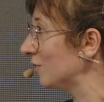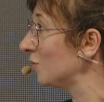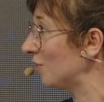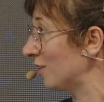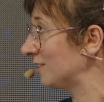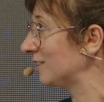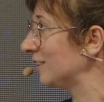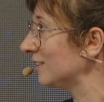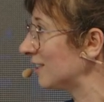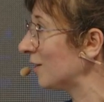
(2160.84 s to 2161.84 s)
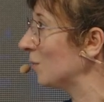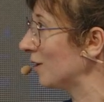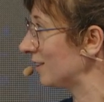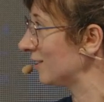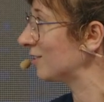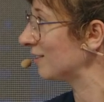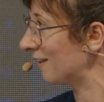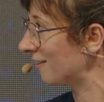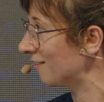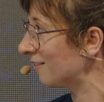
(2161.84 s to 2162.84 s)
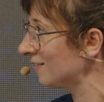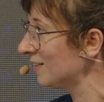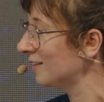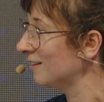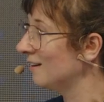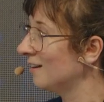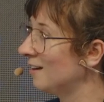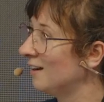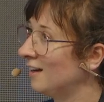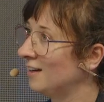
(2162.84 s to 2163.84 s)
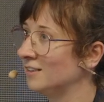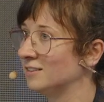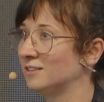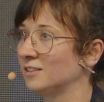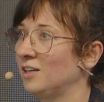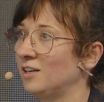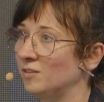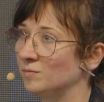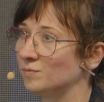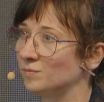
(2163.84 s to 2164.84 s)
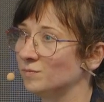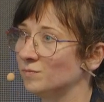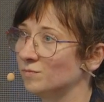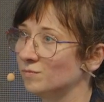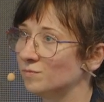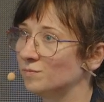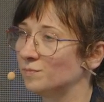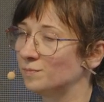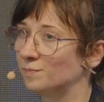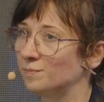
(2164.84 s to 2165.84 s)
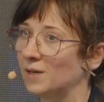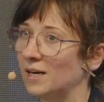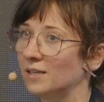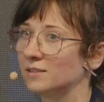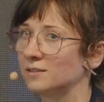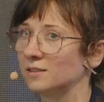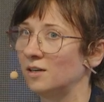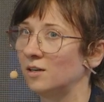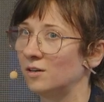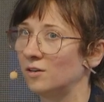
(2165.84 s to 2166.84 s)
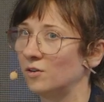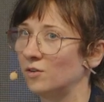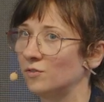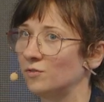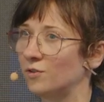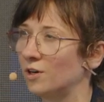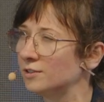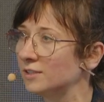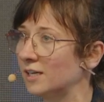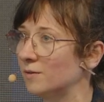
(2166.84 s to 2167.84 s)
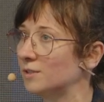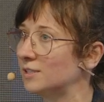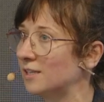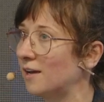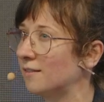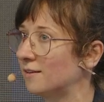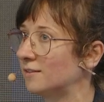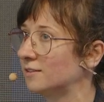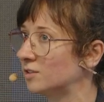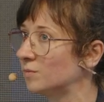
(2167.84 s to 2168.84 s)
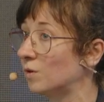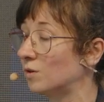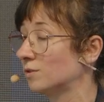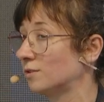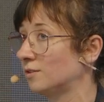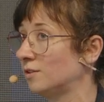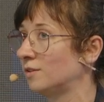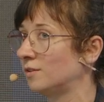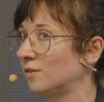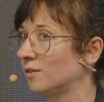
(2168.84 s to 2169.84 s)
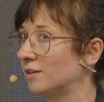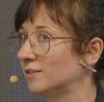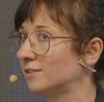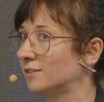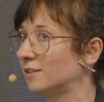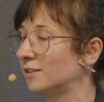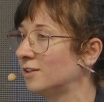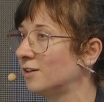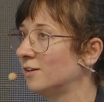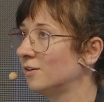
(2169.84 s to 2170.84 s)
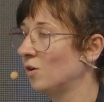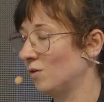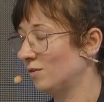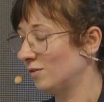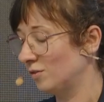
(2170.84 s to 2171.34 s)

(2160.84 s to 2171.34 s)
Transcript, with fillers: universities are working together, and. Um, but uh, forcing, I would say that it's more uh, or less the or